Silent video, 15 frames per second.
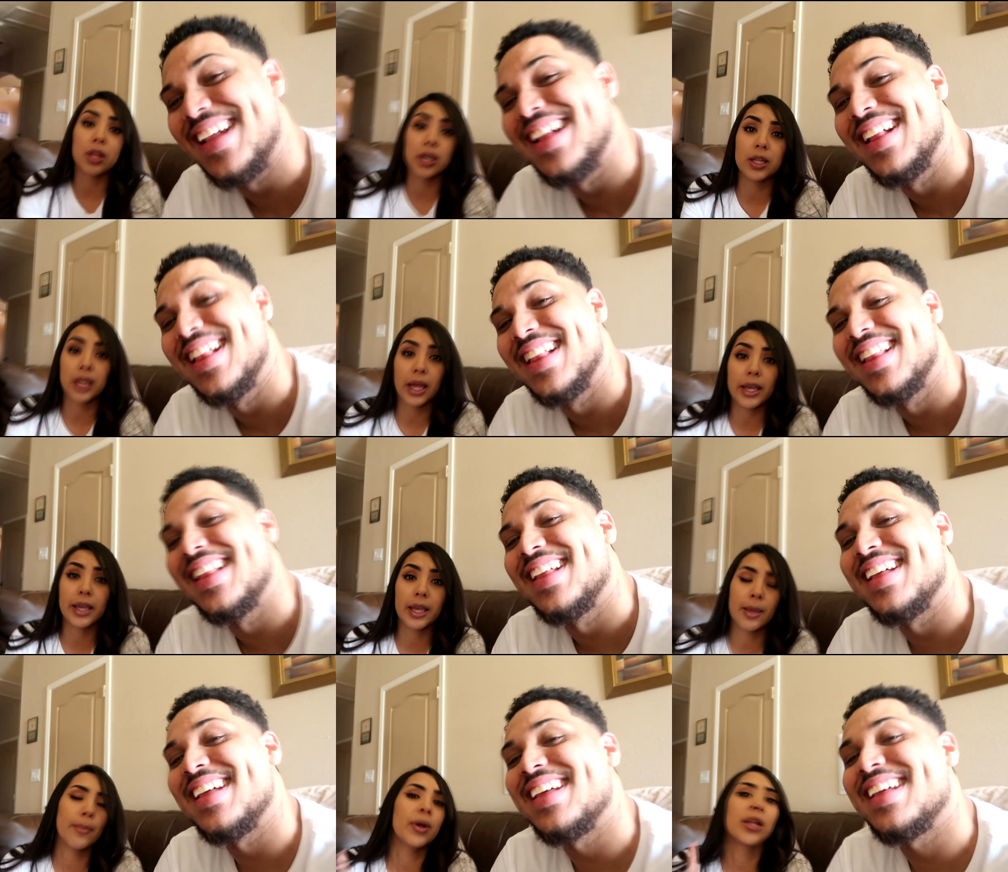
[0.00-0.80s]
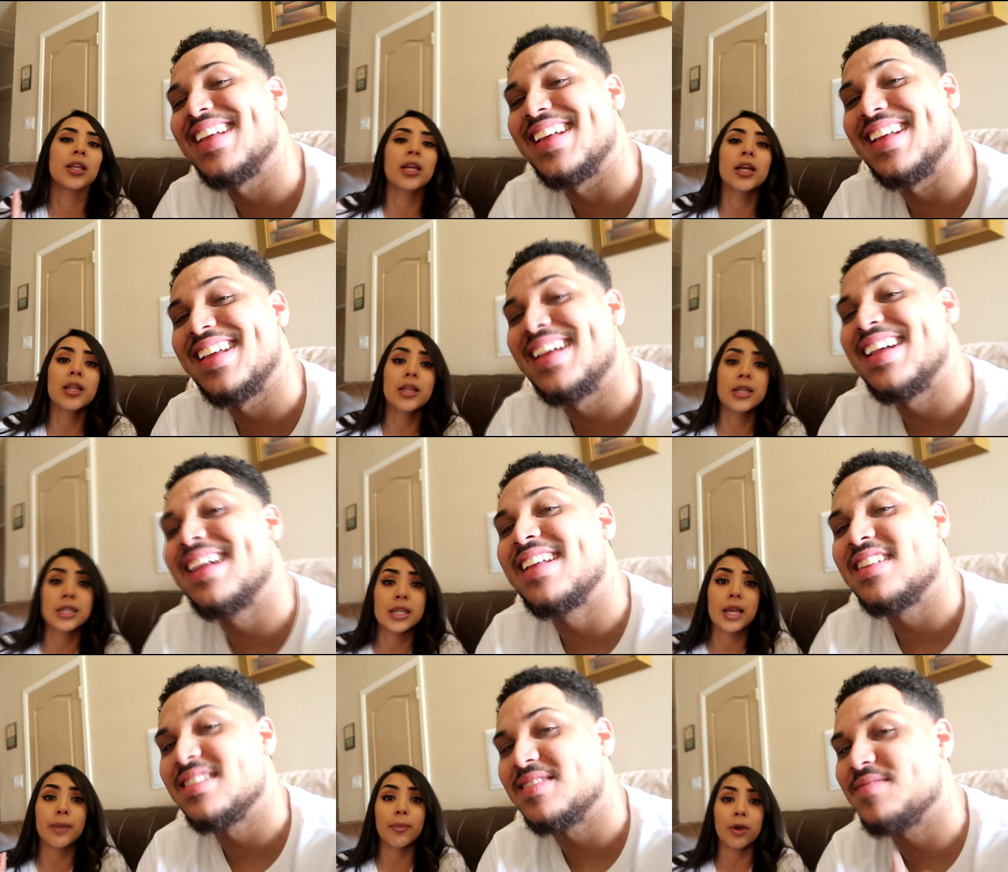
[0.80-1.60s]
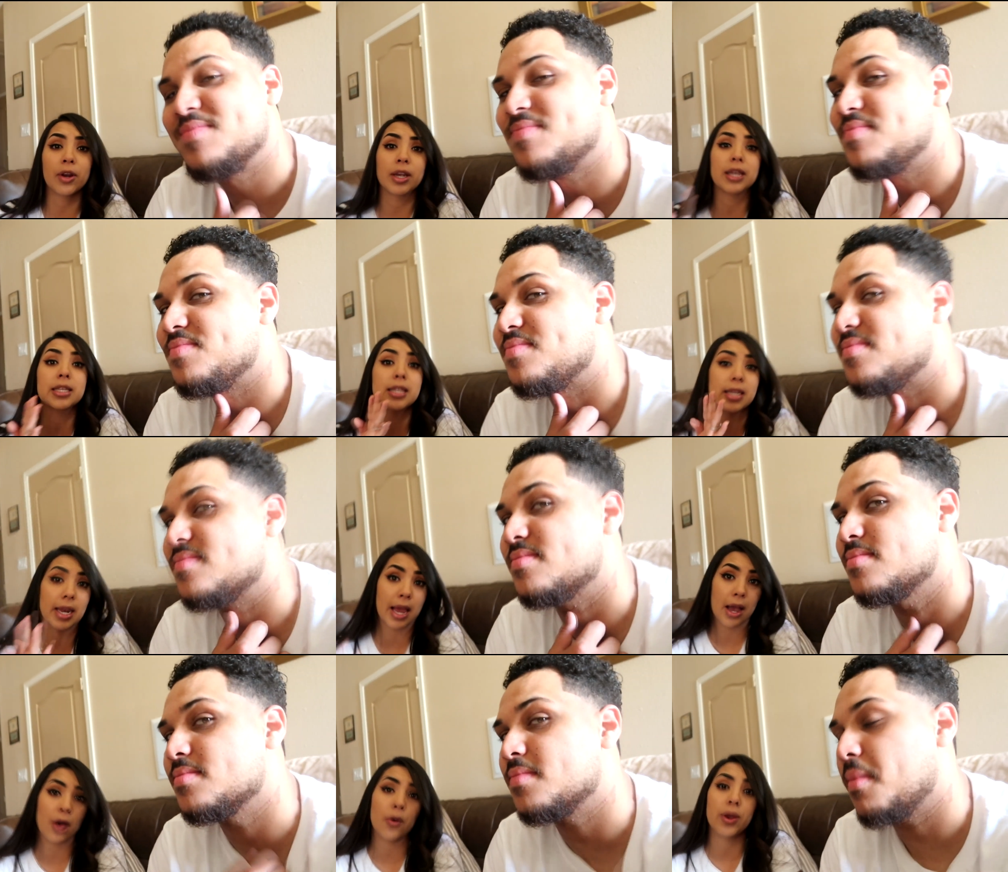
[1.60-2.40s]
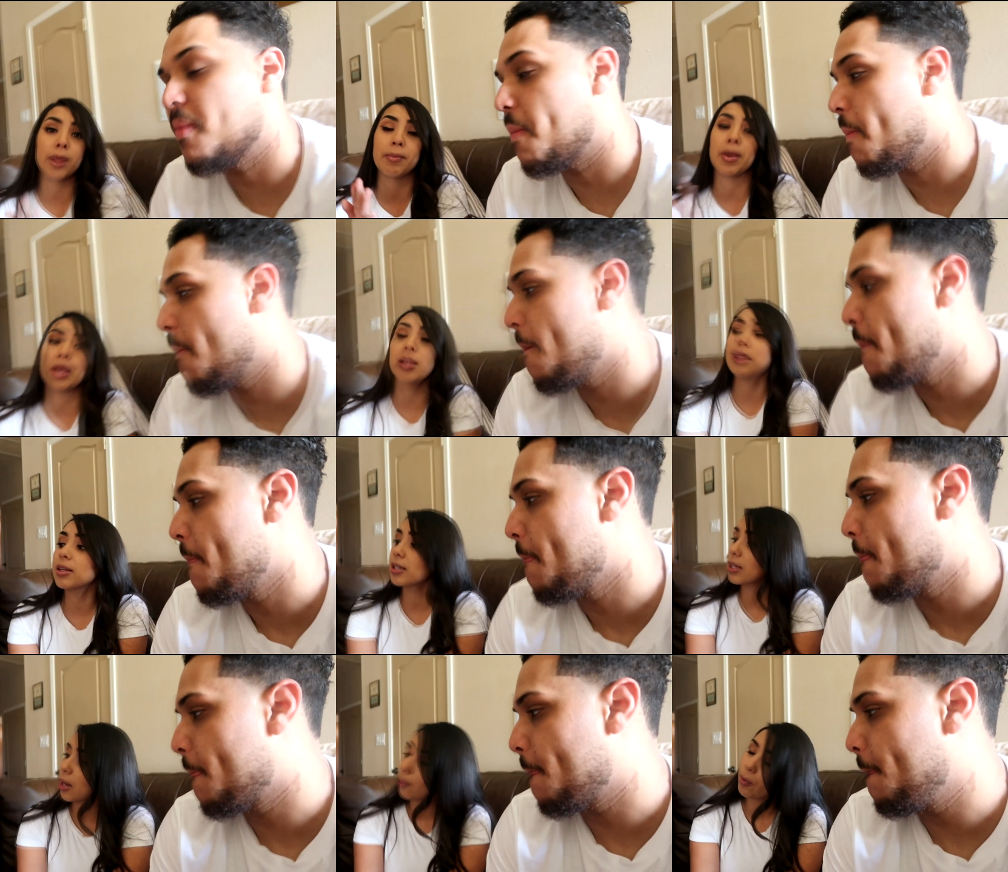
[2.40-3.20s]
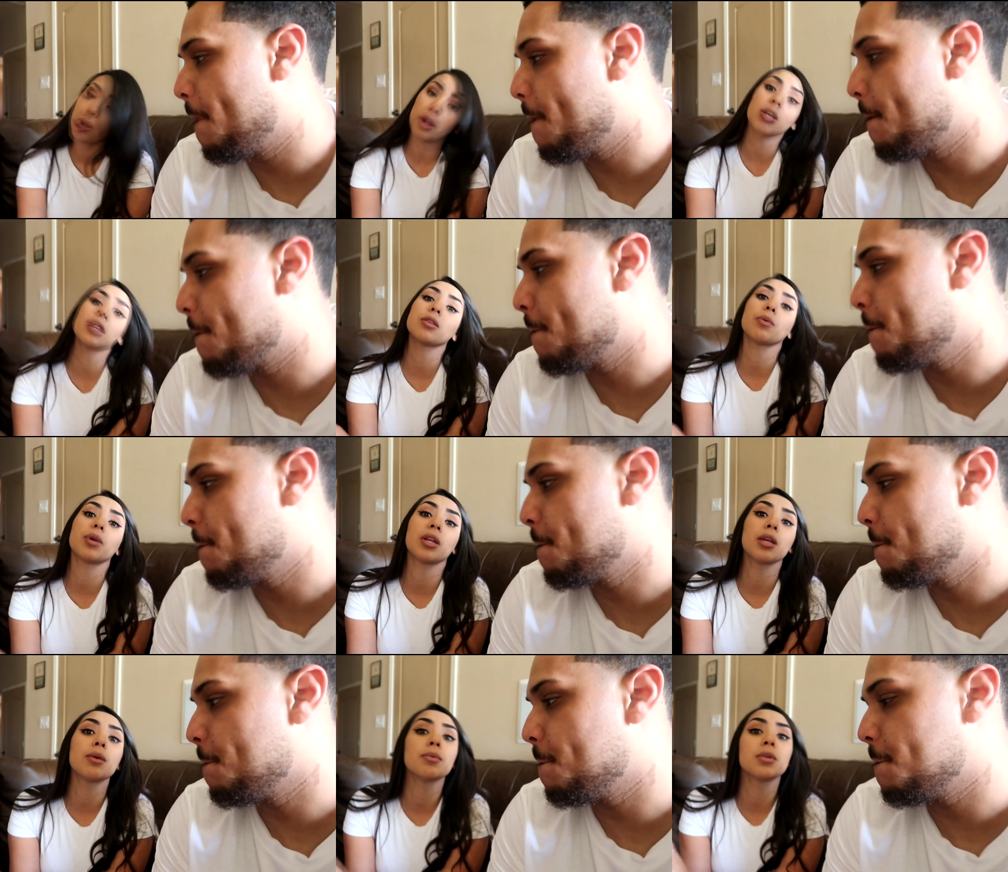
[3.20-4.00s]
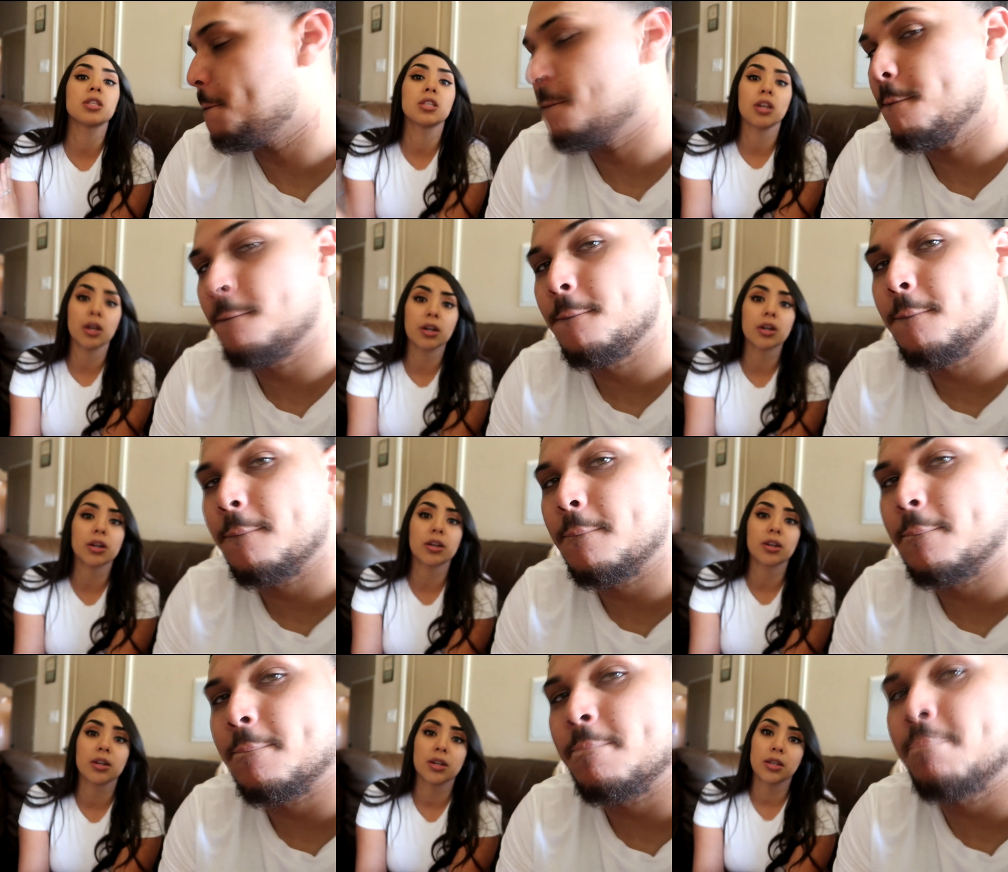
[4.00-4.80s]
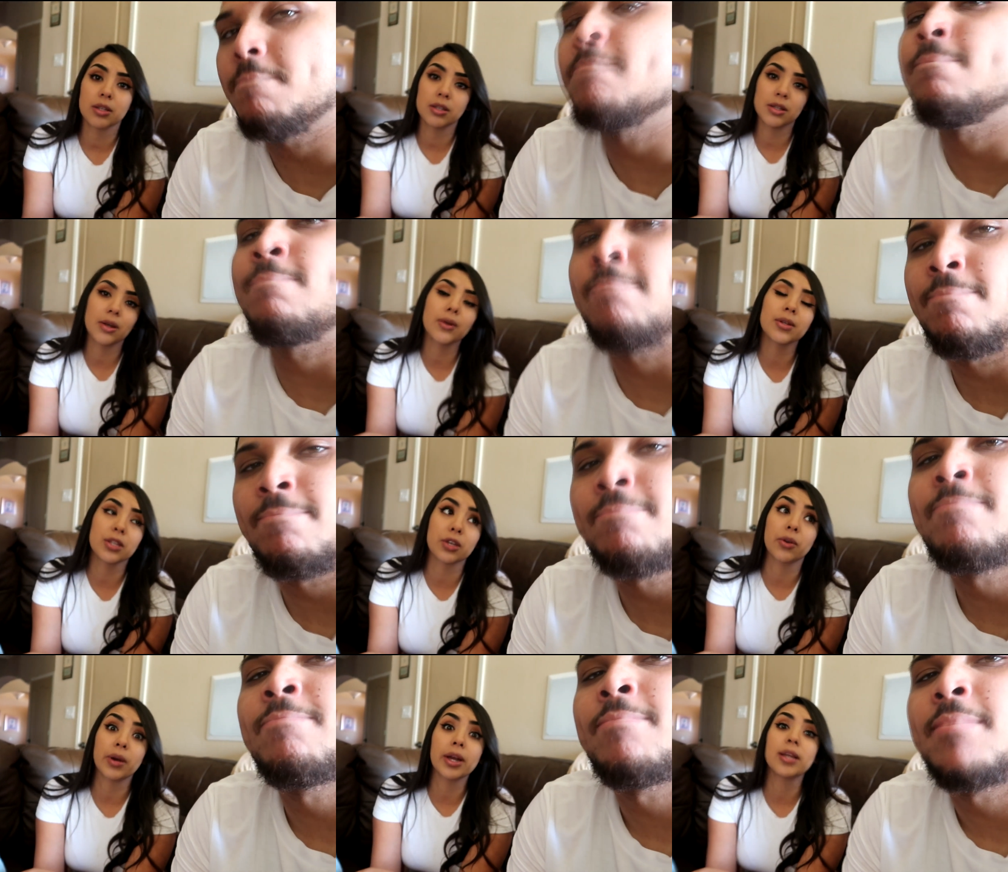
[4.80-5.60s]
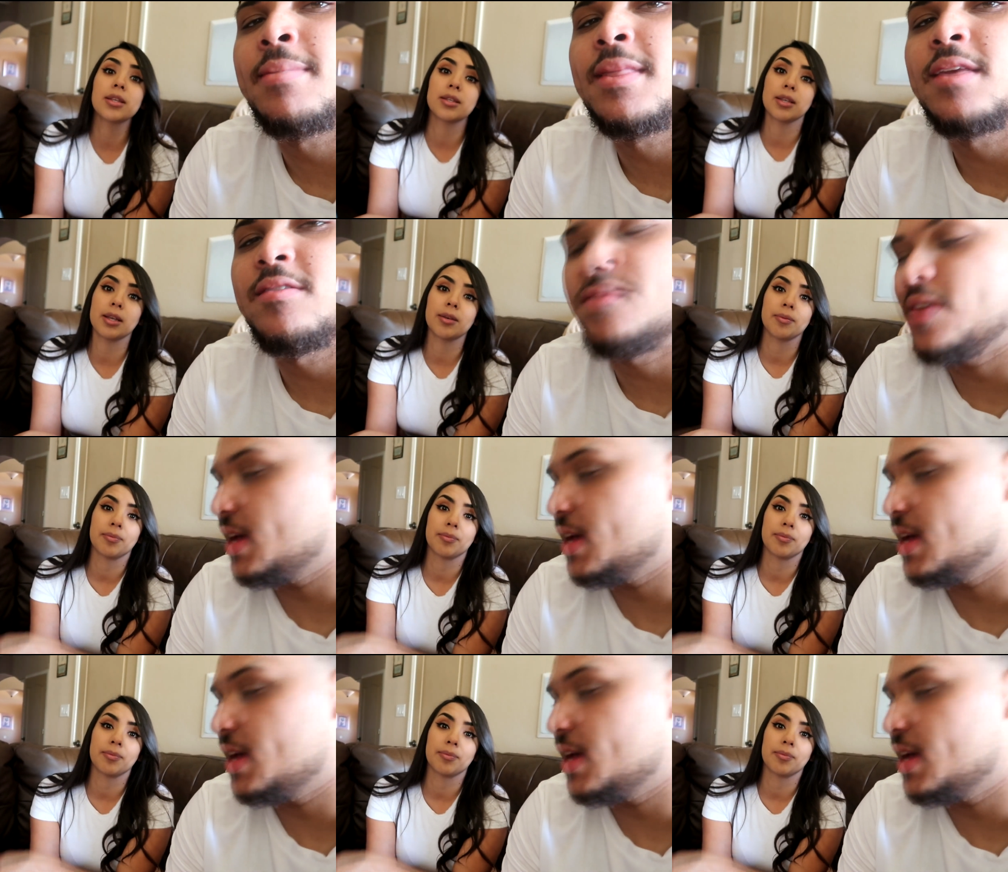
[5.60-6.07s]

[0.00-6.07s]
Speaker 1: look like him. Aaliyah looks like Marcus now, and Mya looks like Marcus when he was younger. Mm -hmm. So mm-hmm. it's crazy.